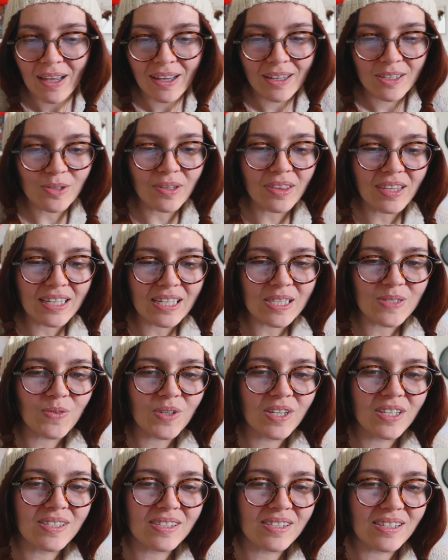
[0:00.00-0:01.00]
So I think
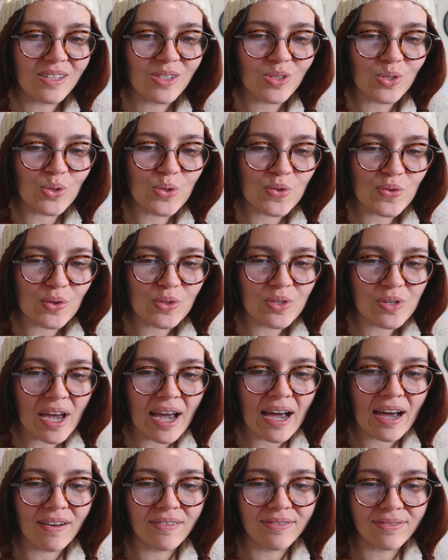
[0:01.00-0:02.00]
it's useful to
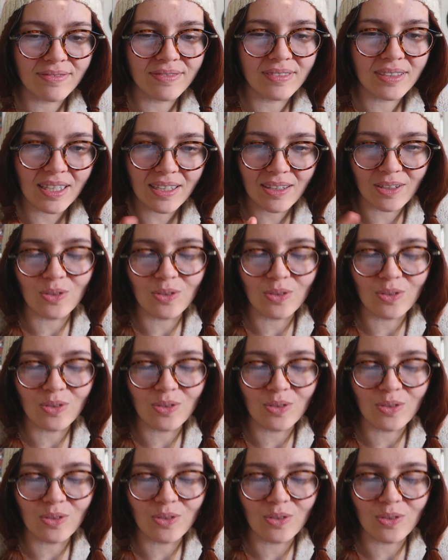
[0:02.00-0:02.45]
have like